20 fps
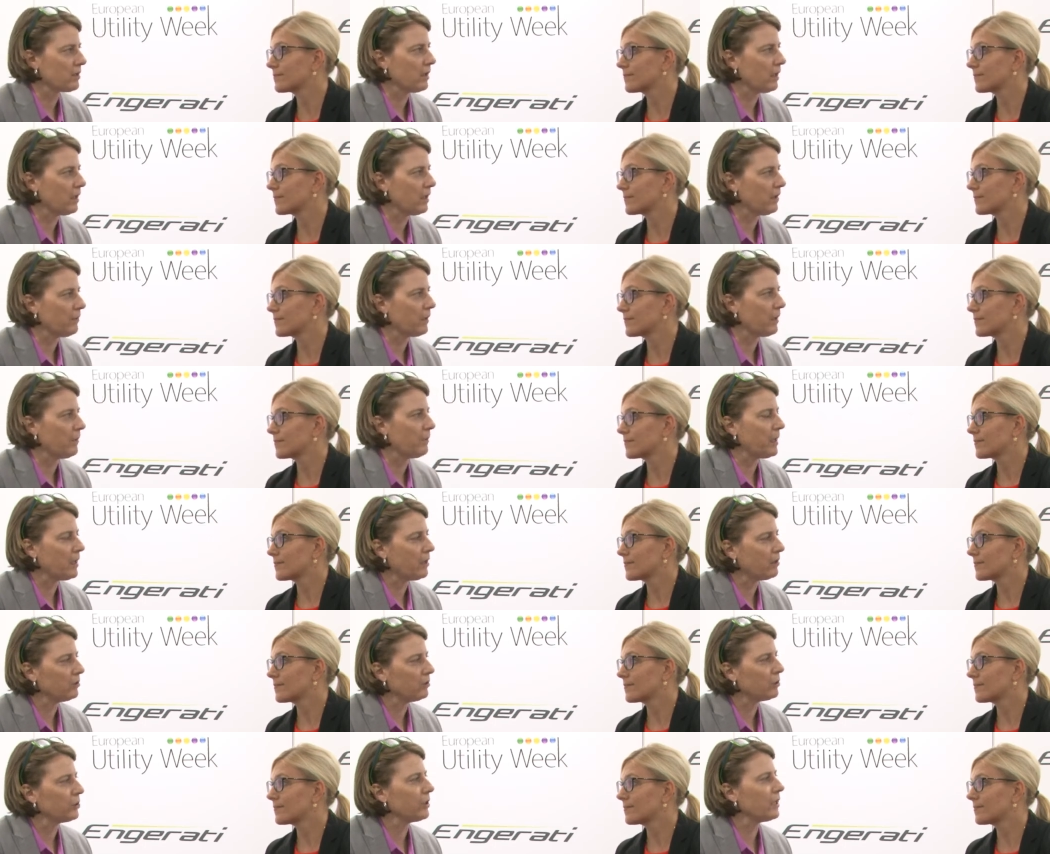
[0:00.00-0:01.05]
Speaker 1: um,
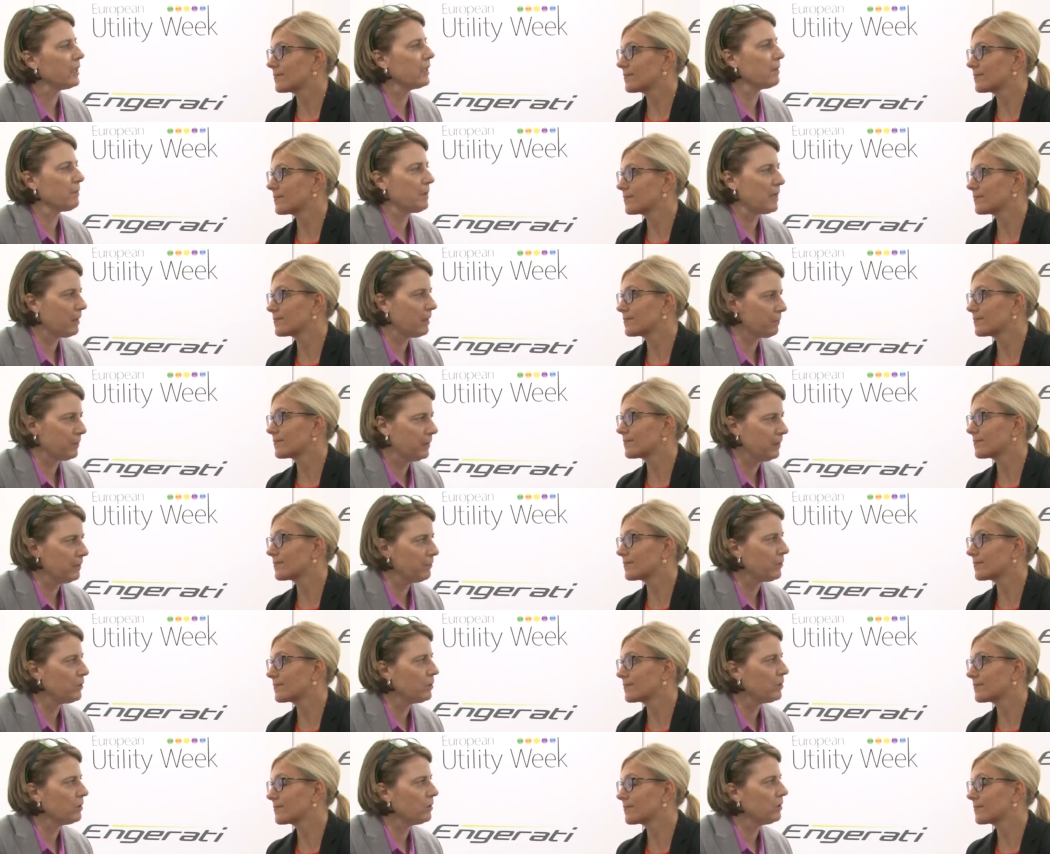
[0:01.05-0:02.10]
about learning about
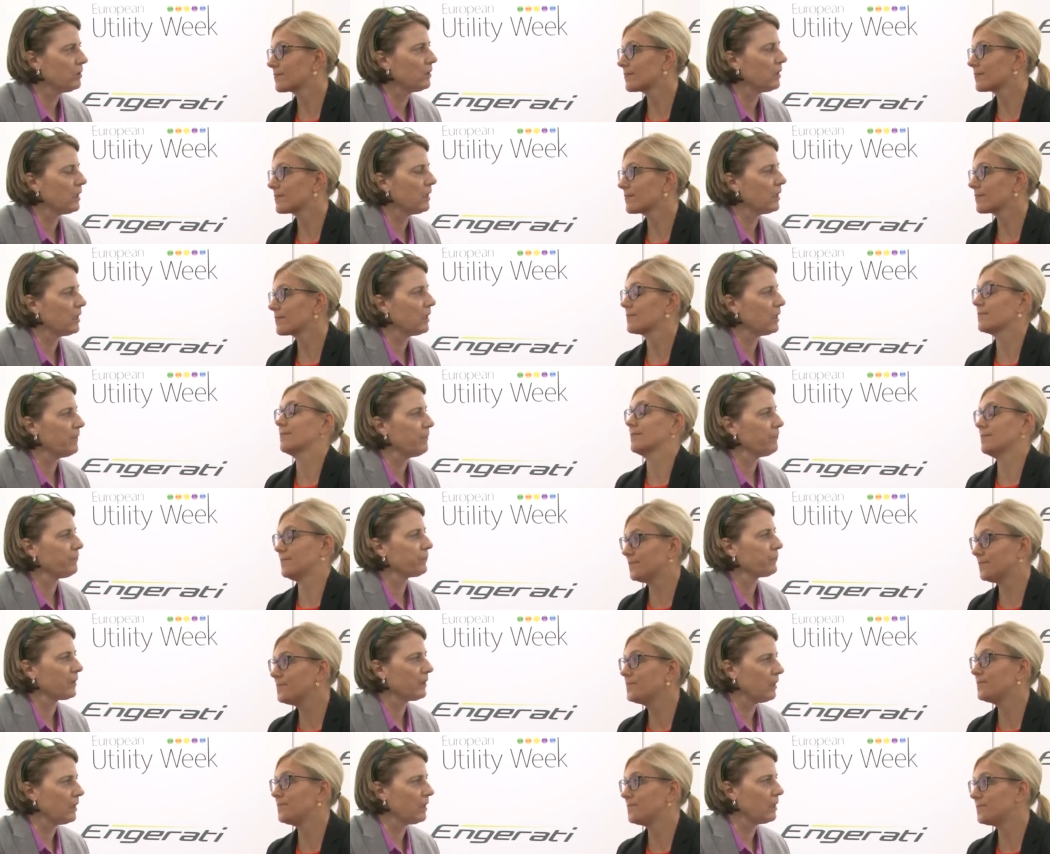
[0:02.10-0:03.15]
people, um, mm-hmm.
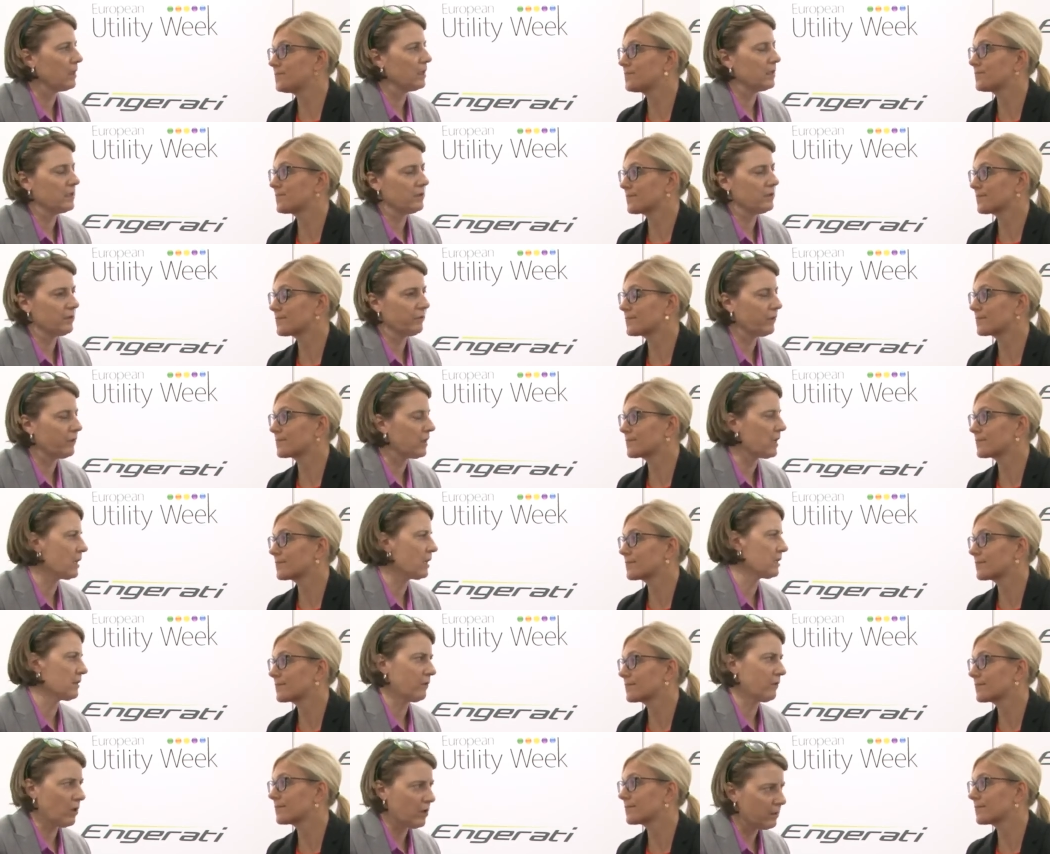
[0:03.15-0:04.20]
uh, different
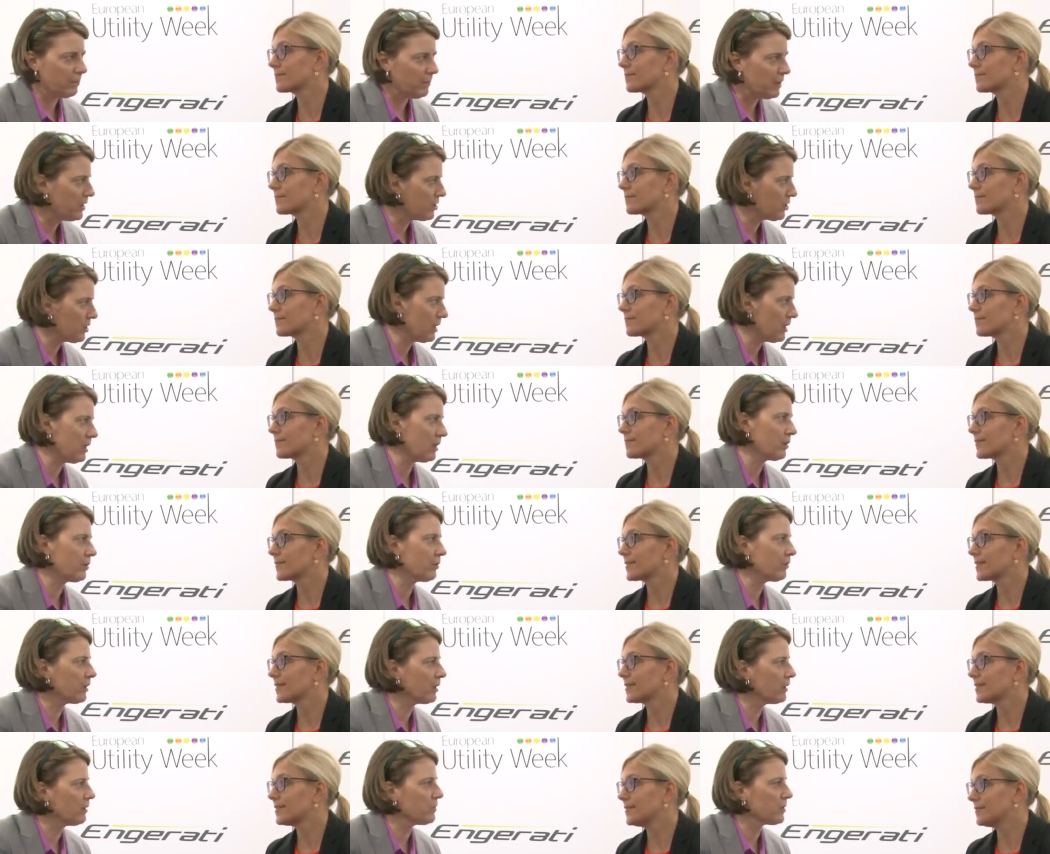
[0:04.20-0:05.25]
kinds of automation
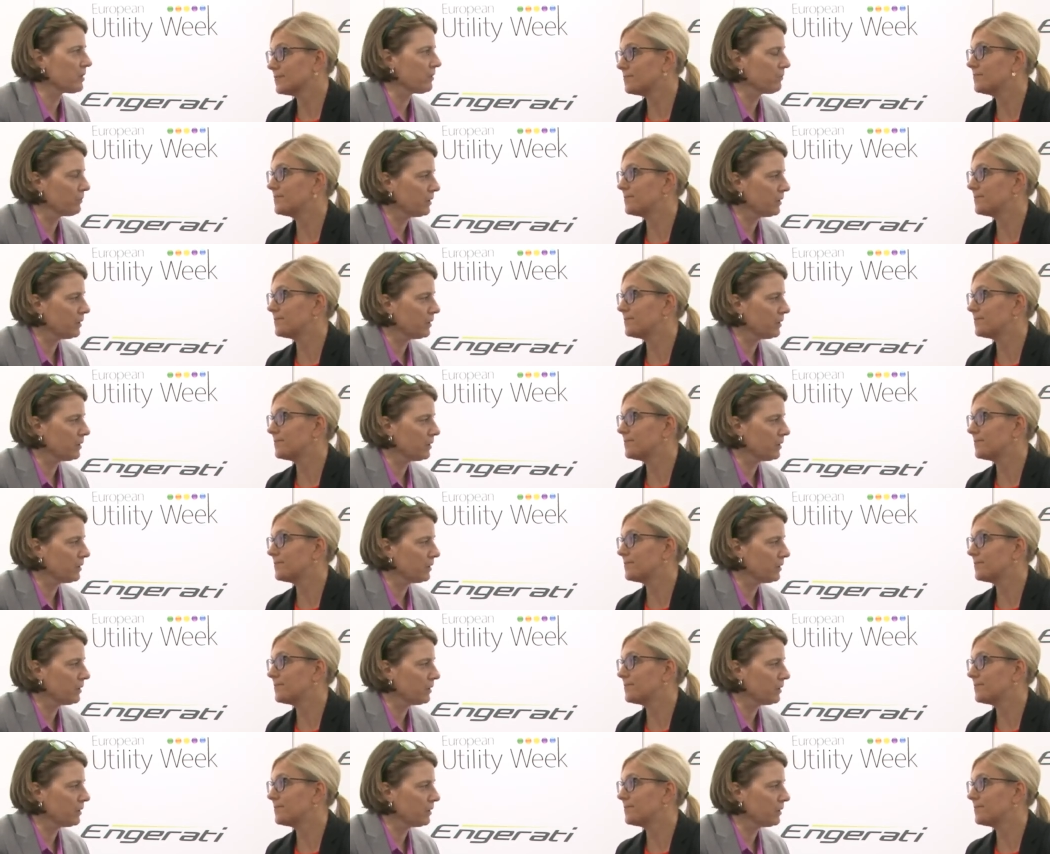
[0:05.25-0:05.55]
algorithms, yep. and